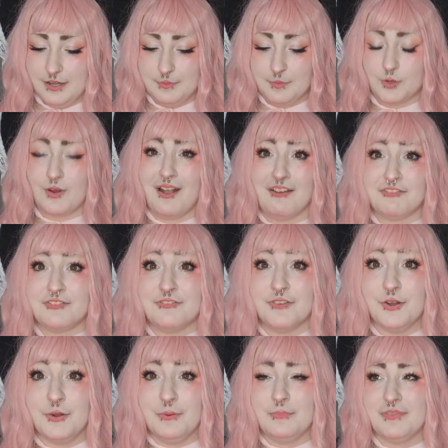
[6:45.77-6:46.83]
craft
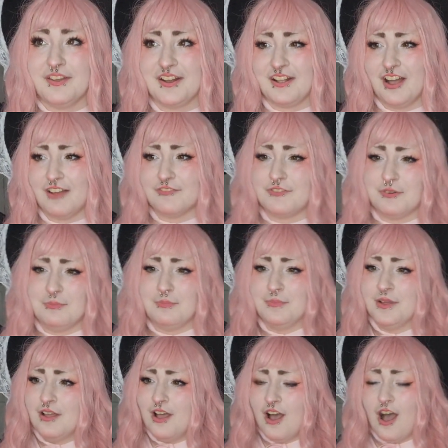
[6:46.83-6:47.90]
foam that I got from
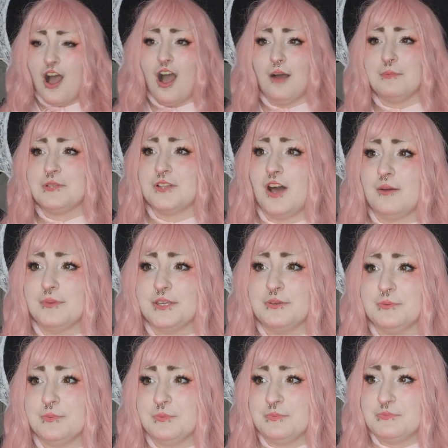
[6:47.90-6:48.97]
Hobby
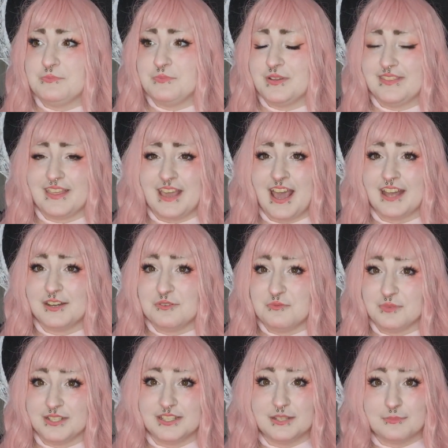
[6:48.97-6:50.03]
Lobby when they had it
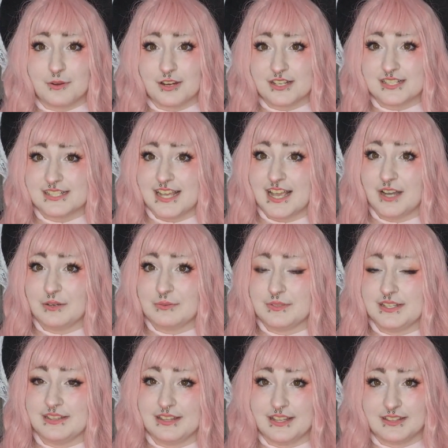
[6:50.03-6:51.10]
really marked down
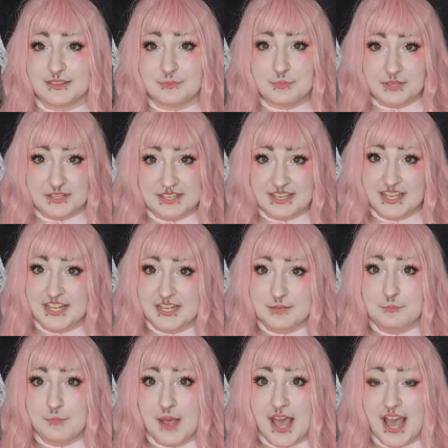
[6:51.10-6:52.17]
in like the big
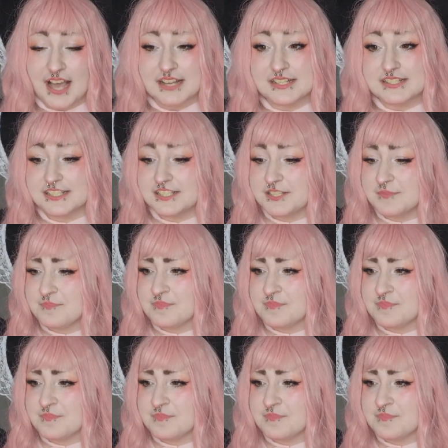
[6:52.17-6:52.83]
kid packs.